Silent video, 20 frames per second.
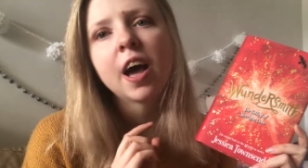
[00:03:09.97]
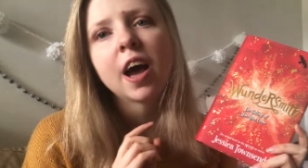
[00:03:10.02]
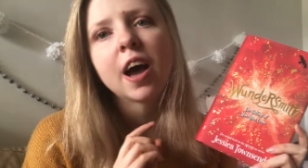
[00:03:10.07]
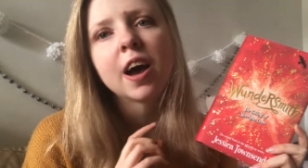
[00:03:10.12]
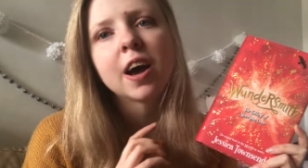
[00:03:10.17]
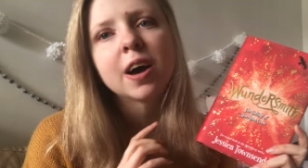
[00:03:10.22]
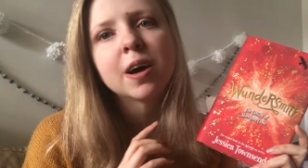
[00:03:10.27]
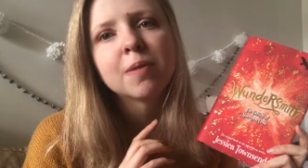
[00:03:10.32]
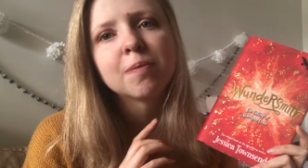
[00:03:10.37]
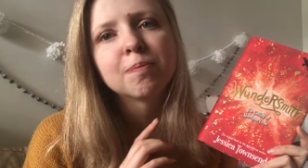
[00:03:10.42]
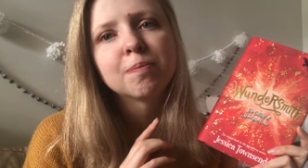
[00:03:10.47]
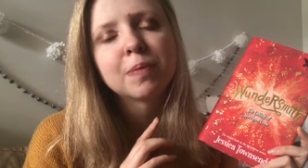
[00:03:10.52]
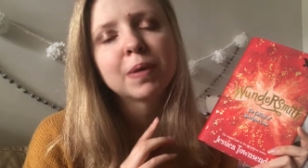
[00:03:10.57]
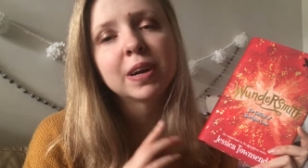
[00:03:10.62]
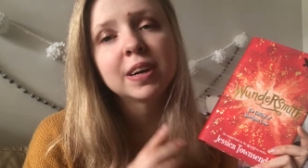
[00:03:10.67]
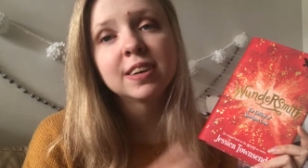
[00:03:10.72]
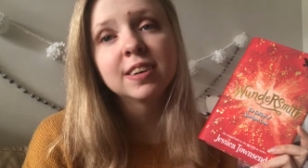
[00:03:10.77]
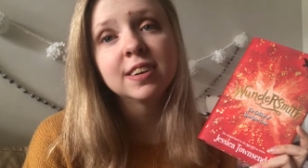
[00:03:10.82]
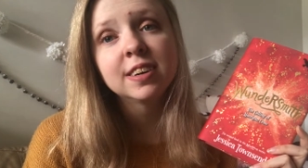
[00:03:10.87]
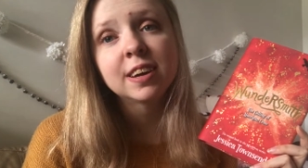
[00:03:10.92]
But
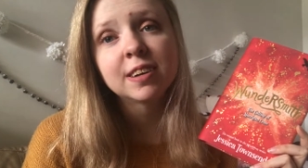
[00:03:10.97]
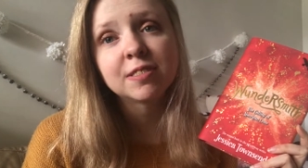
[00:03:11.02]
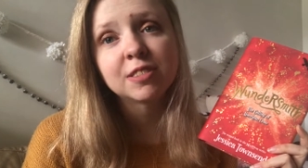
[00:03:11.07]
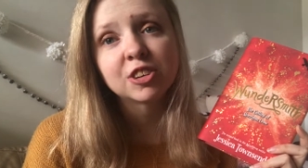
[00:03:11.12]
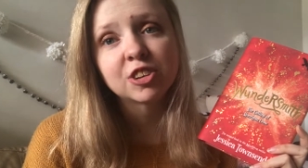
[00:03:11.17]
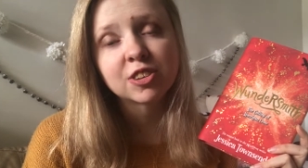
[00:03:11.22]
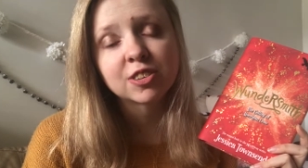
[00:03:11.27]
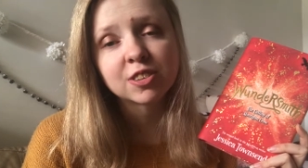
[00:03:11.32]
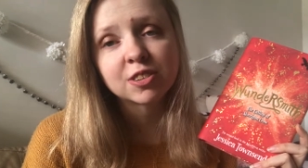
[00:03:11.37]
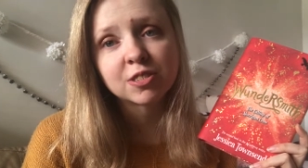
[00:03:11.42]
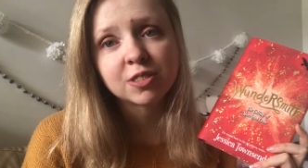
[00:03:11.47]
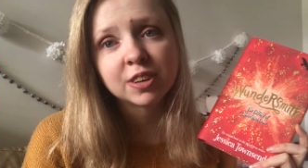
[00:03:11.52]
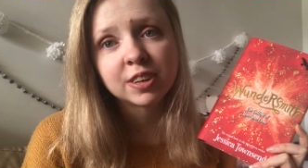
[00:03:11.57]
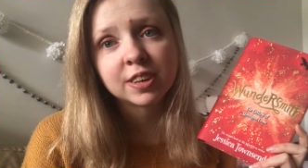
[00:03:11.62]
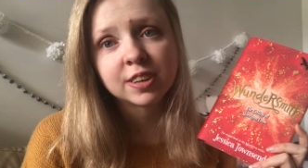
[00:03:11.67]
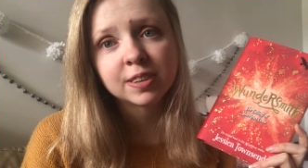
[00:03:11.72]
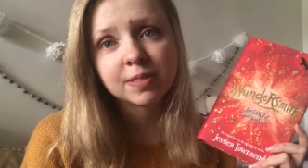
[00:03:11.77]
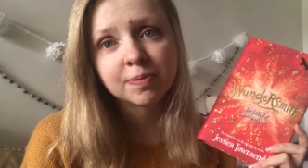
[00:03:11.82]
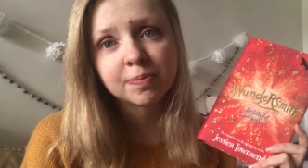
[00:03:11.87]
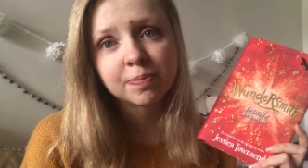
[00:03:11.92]
I didn't have a chance to read
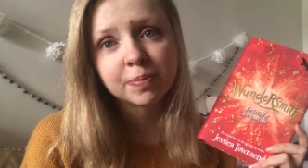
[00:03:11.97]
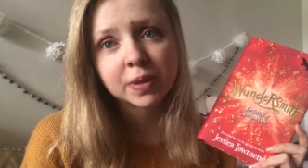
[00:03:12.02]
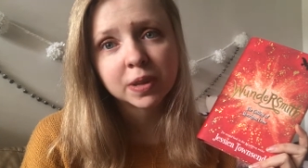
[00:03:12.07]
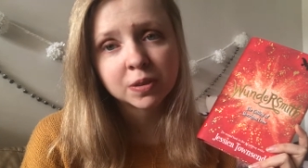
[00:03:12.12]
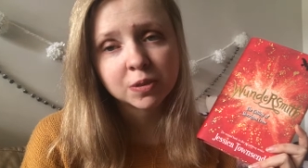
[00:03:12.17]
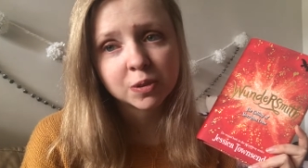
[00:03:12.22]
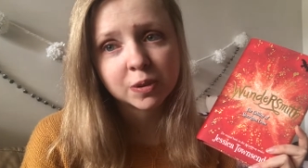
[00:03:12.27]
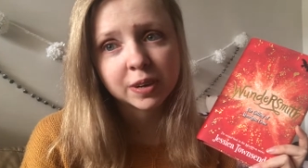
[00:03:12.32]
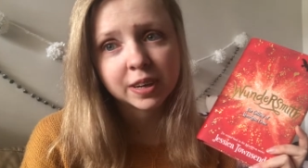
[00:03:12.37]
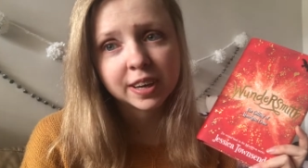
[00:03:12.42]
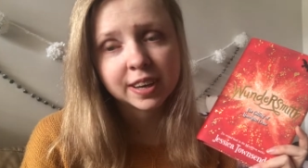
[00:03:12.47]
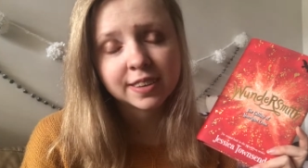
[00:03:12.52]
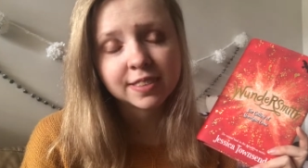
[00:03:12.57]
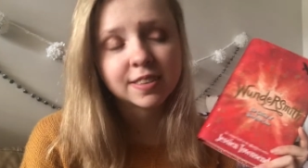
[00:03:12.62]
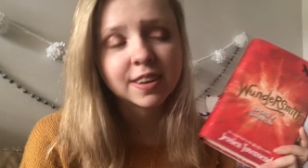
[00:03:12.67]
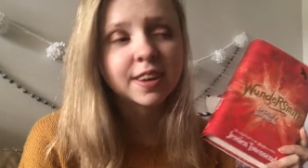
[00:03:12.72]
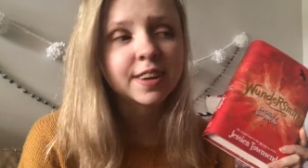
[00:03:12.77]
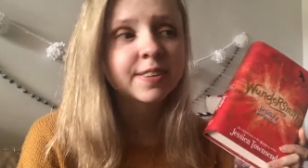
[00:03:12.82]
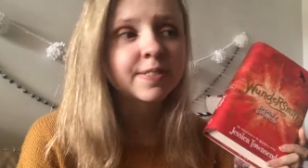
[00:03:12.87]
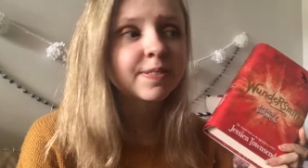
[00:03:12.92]
it in
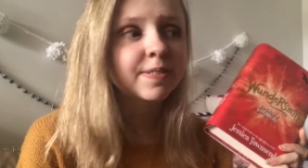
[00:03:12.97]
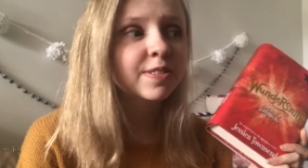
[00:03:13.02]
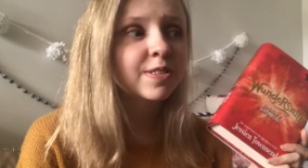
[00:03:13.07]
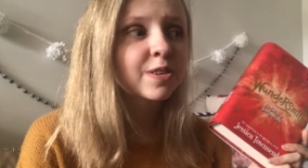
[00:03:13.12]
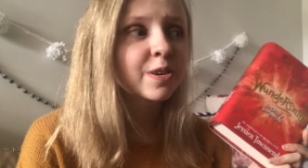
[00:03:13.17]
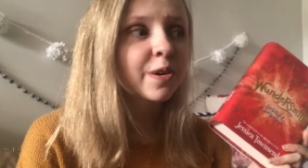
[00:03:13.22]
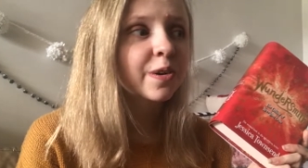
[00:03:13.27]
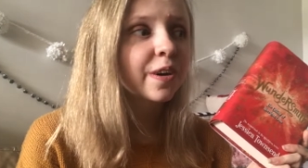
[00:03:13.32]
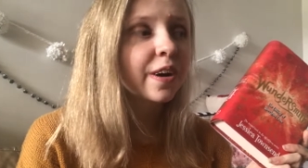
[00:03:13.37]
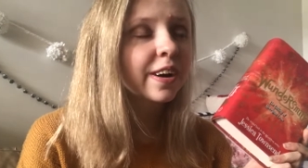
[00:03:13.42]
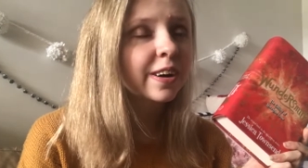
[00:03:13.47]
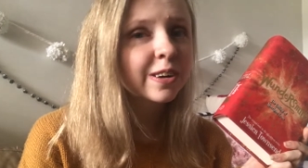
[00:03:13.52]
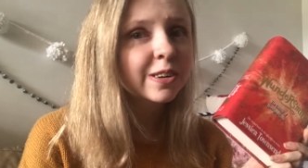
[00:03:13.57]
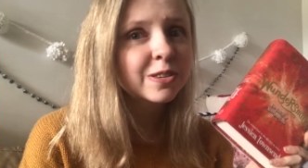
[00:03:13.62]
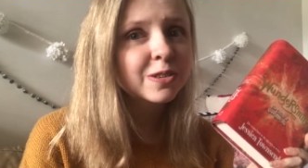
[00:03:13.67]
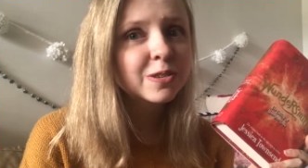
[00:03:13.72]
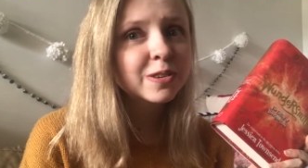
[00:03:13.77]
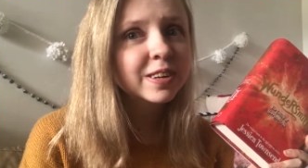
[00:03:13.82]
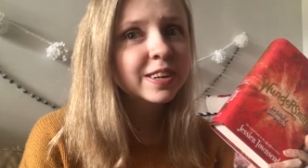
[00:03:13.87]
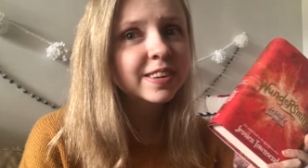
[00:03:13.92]
2018, so I
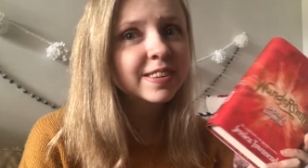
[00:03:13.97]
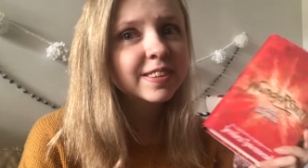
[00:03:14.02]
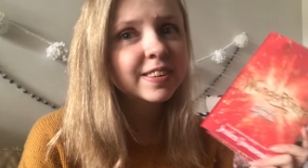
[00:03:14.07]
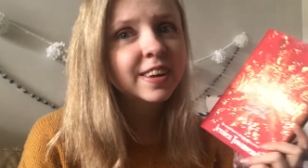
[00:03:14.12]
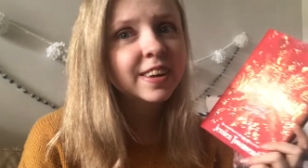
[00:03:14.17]
got to it